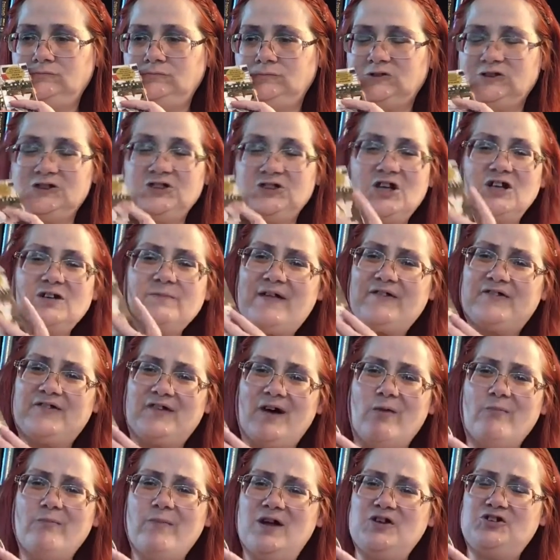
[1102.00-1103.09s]
They talked about
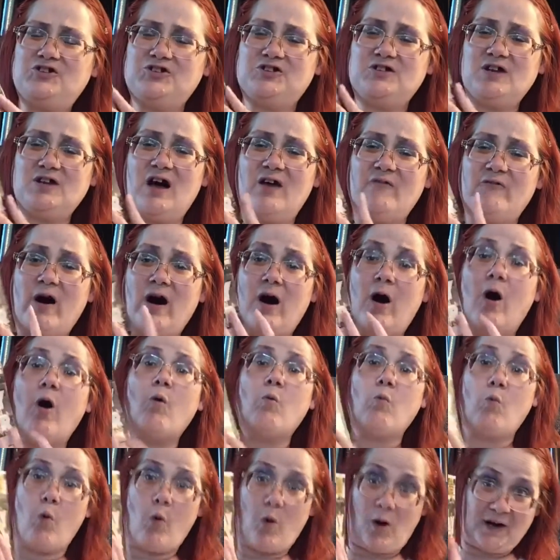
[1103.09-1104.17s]
so much stuff. Uh, oh,
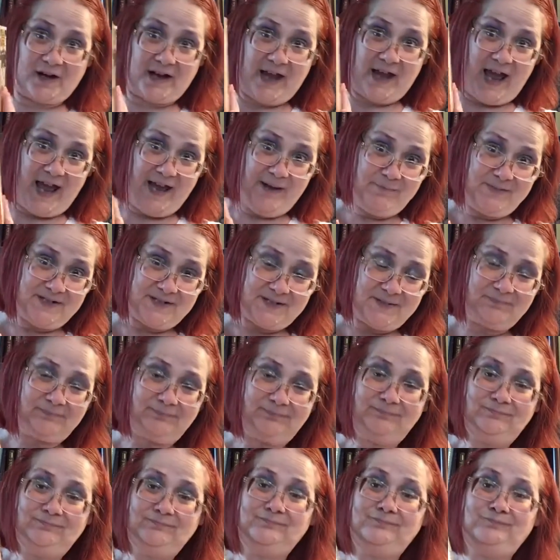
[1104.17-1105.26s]
war games
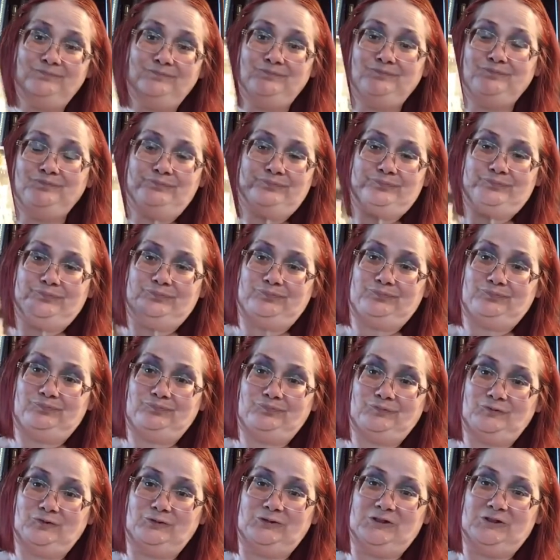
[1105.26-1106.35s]

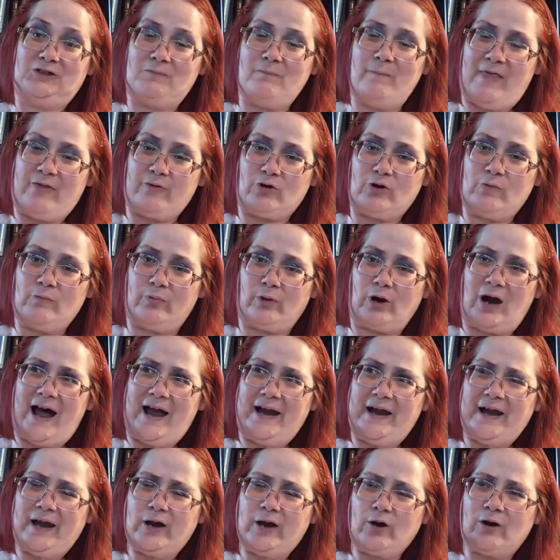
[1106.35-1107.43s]
with Matthew
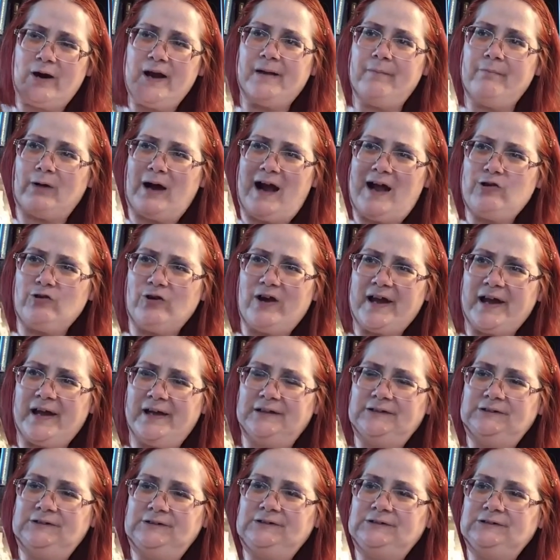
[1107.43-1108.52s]
Broderick. Broderick?
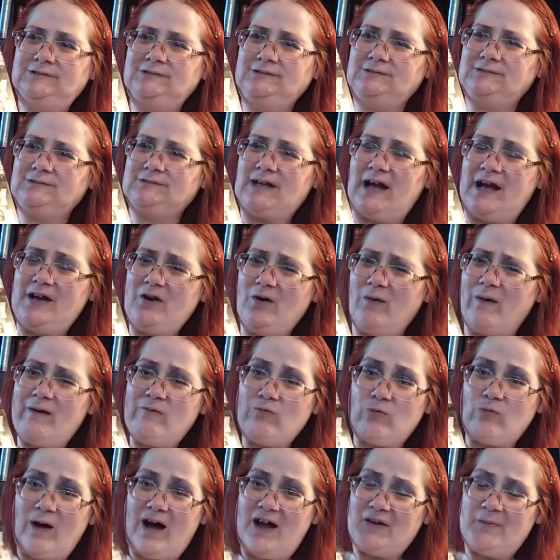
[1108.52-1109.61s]
I know
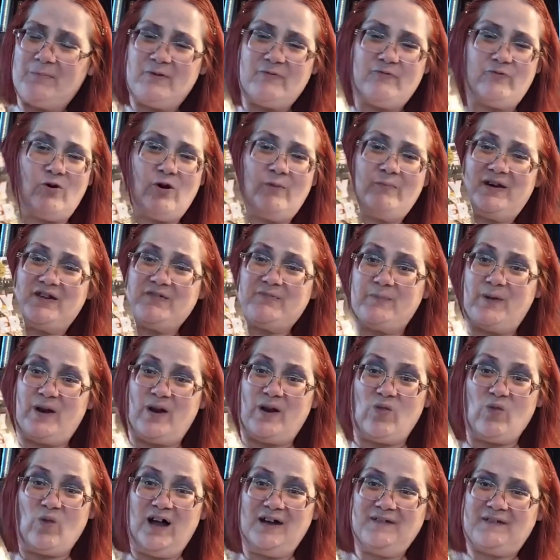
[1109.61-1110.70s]
I've watched that before, but it's been a
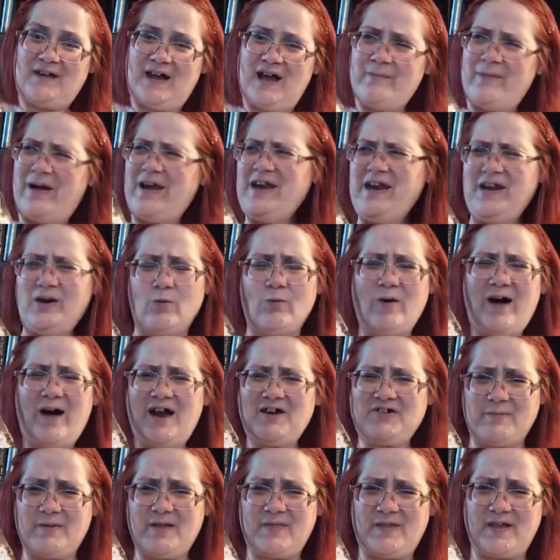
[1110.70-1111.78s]
long time. I need to watch
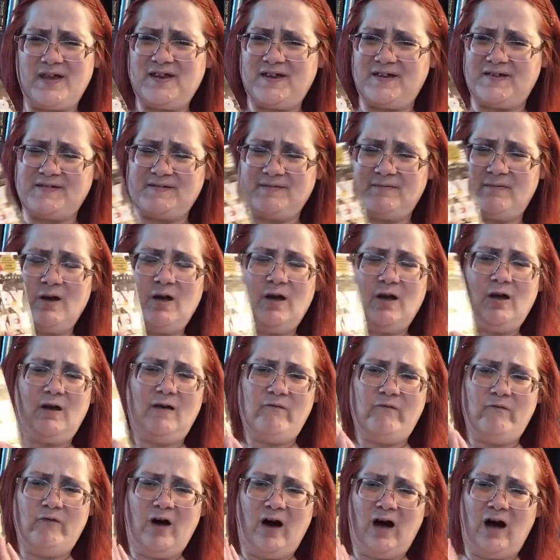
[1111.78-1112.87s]
some of these
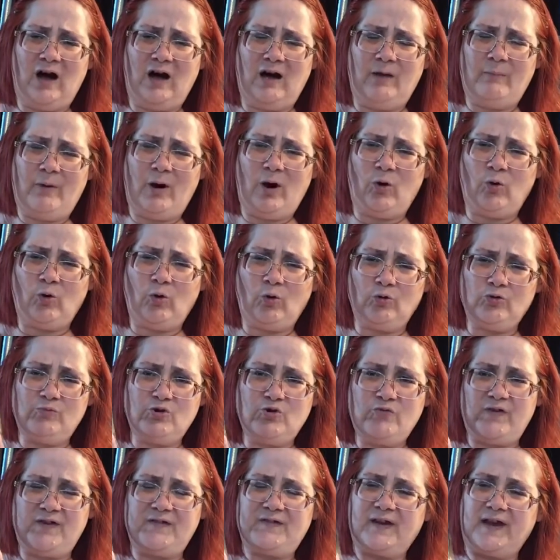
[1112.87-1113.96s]
um, old
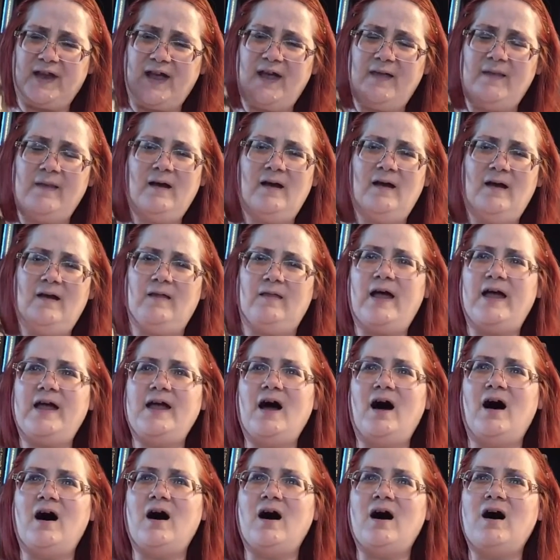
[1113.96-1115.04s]
movies again. They
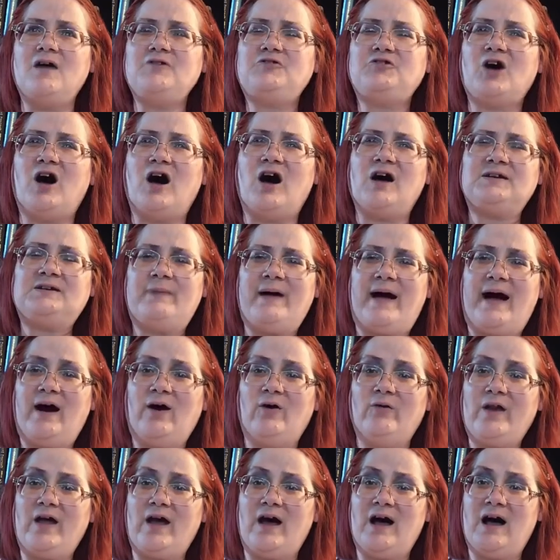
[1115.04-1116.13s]
uh, talked
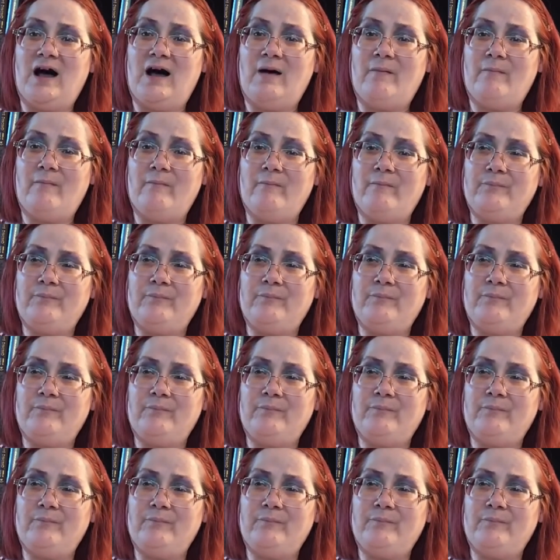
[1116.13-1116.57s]
about um,